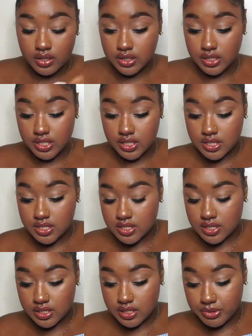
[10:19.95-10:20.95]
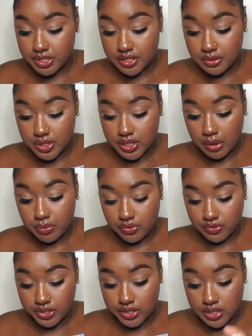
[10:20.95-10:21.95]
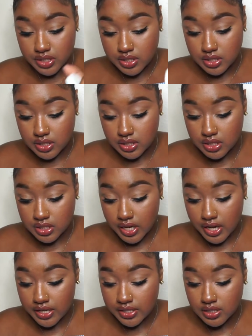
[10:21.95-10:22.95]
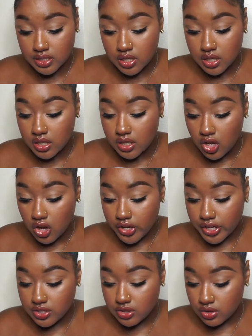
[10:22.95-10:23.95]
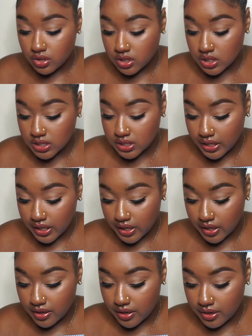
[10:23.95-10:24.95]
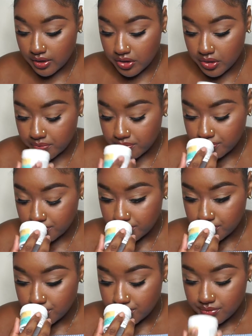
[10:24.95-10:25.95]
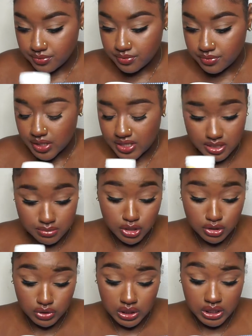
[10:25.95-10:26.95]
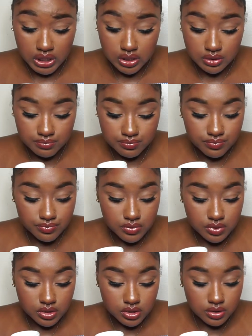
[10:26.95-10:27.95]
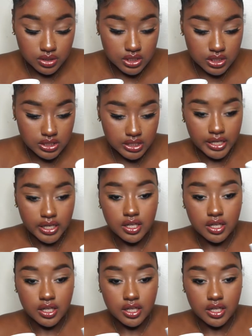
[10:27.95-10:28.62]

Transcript: this, let me see what type of consistency this has. Okay, so this is like a, it smells really good. So this is like